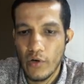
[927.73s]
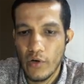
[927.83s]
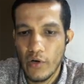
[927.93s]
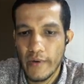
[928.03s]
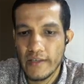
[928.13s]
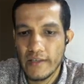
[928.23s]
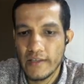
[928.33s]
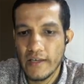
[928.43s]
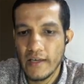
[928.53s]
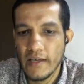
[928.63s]
or we can
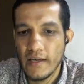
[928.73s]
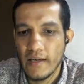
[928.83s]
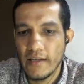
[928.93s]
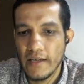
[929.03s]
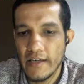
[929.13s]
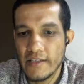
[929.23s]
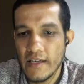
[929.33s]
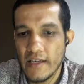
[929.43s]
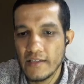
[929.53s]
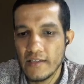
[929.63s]
say the
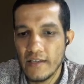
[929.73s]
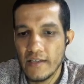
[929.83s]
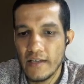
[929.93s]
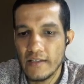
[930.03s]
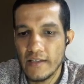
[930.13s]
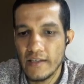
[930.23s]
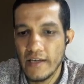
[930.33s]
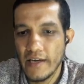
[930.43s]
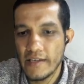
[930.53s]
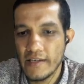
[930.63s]
discharge is
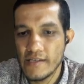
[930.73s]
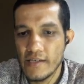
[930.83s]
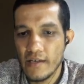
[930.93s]
increase